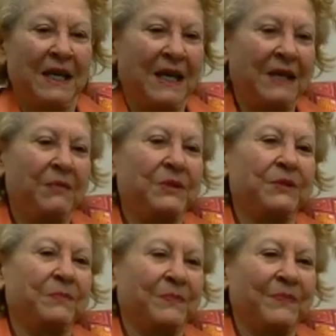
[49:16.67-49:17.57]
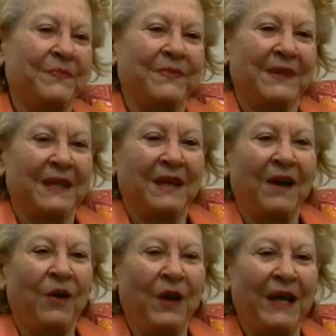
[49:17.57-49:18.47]
and it was
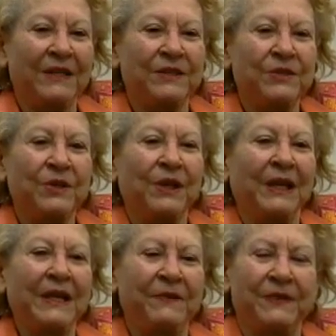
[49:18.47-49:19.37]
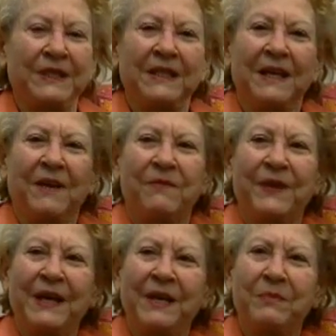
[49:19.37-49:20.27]
all I could do to lift it, and I finally